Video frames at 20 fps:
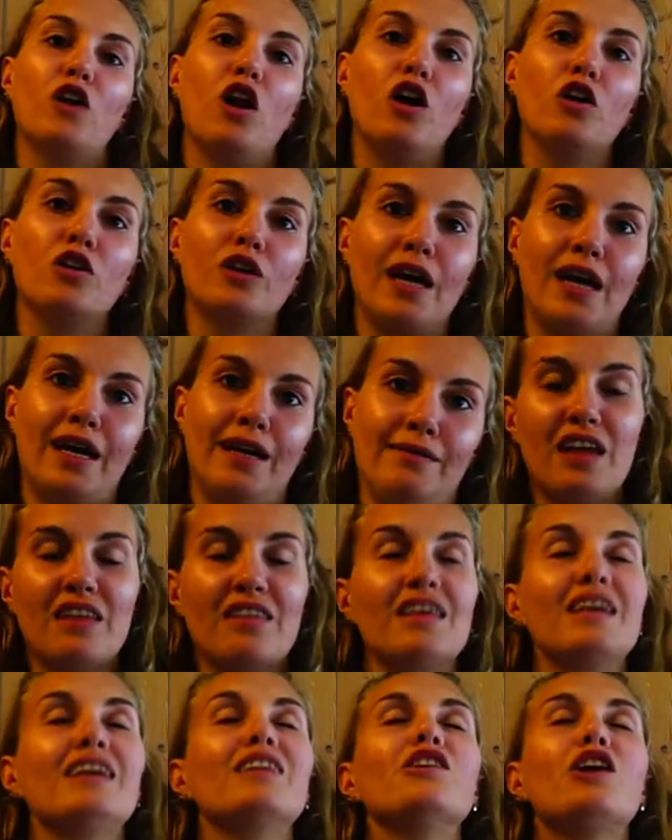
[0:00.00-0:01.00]
Okay,
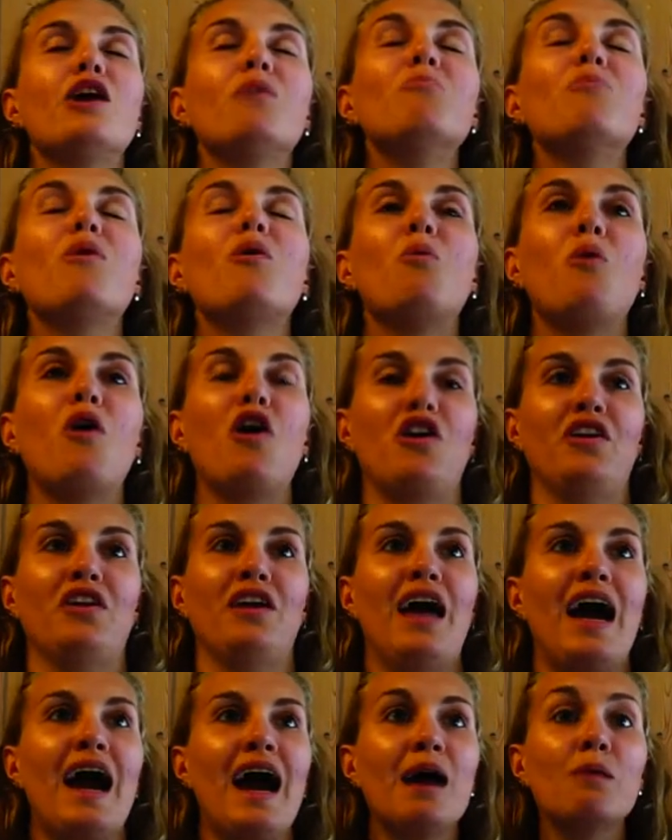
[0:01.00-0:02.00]
the number one,
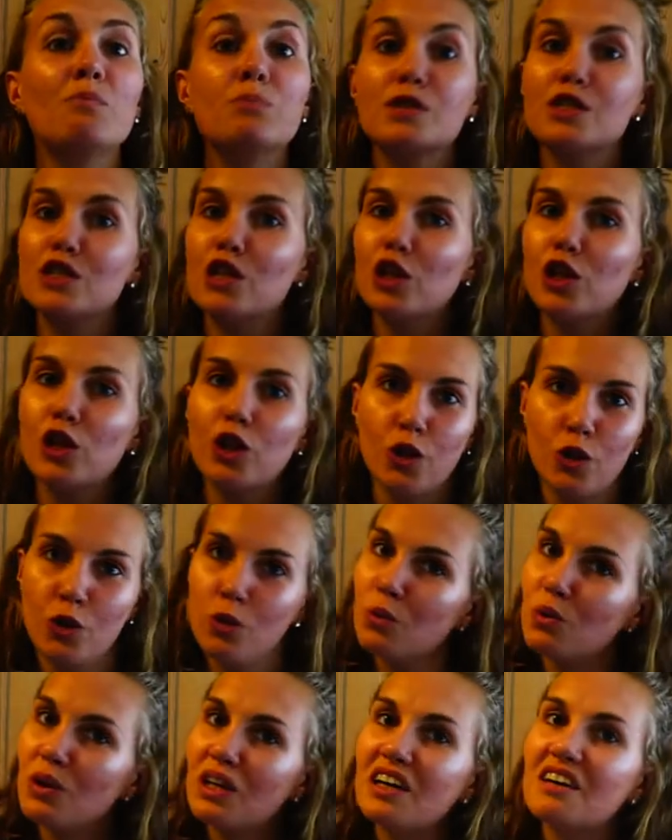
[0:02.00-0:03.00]

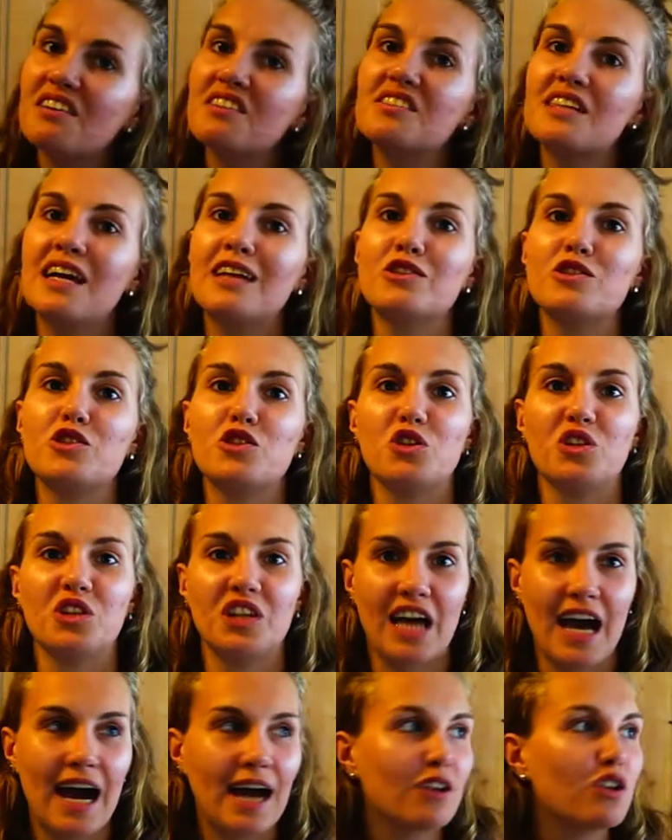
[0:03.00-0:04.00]
absolutely essential,
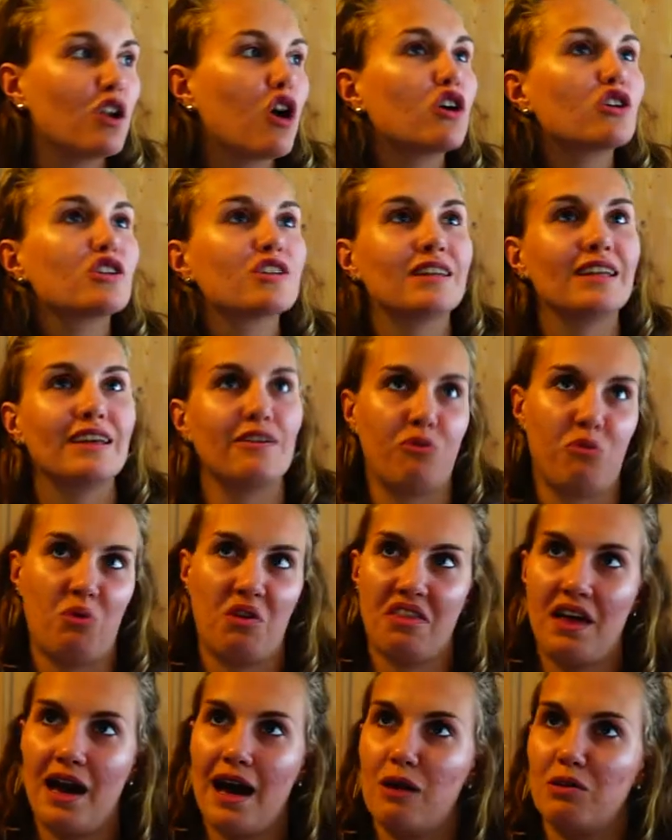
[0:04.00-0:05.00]
cannot live
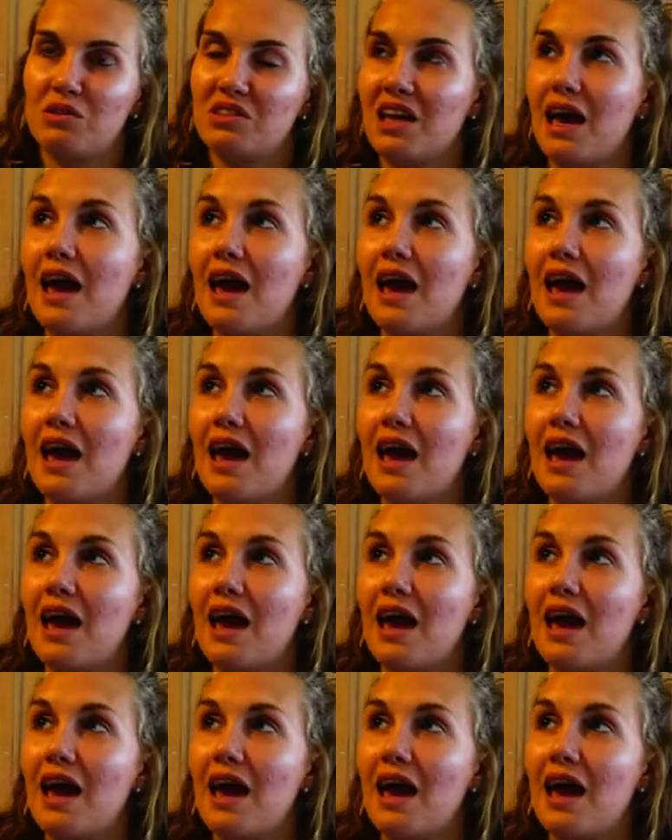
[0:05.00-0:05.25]
without,